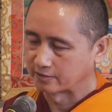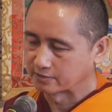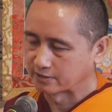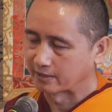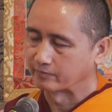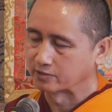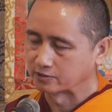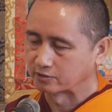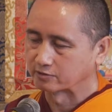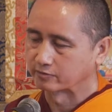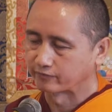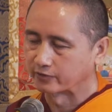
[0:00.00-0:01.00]
and
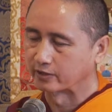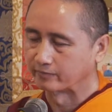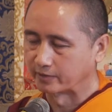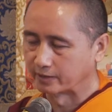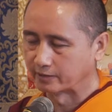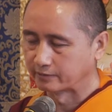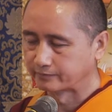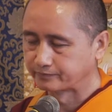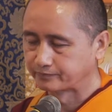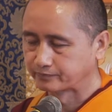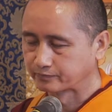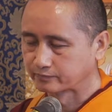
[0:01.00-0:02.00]
selflessness of phenomena.
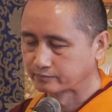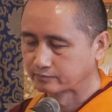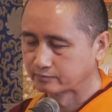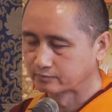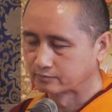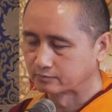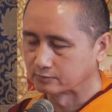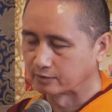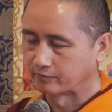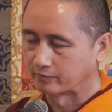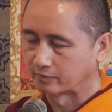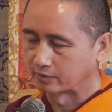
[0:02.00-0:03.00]

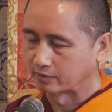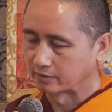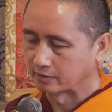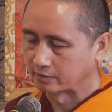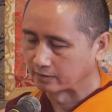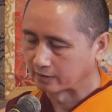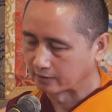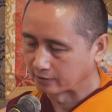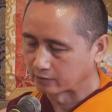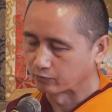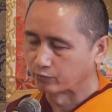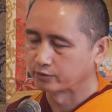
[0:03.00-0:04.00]
Uh, in
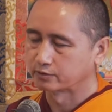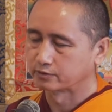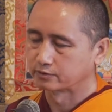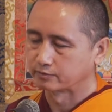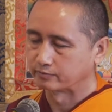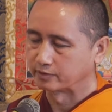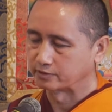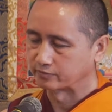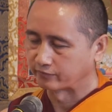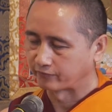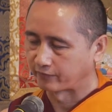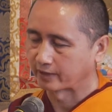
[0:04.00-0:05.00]
another word, means
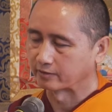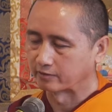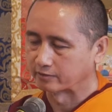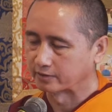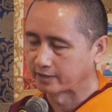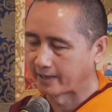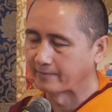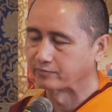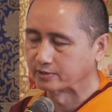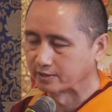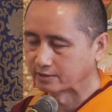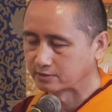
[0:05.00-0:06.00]
reflect on the
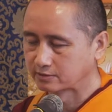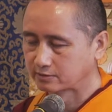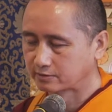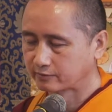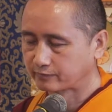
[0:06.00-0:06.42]
emptiness.